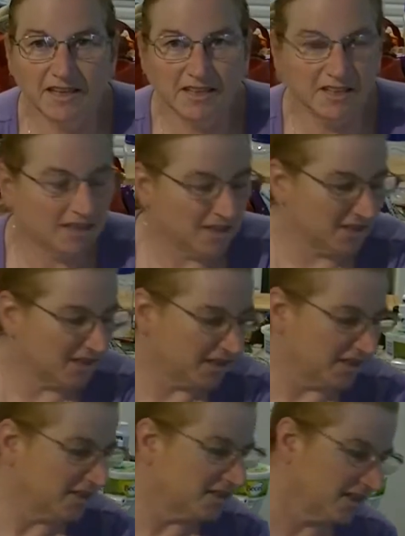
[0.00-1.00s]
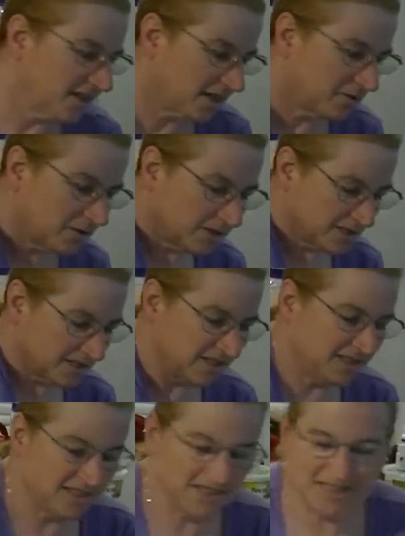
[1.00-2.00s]
into these things. Like, I want to
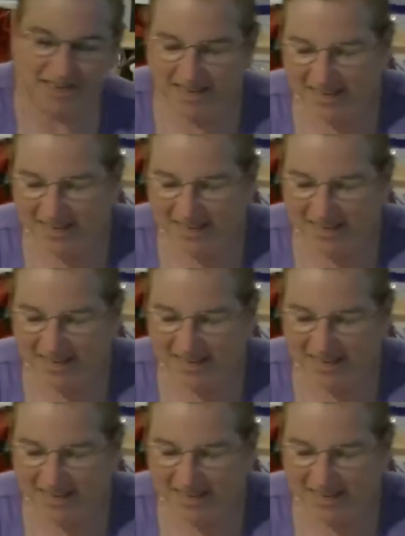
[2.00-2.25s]
see these.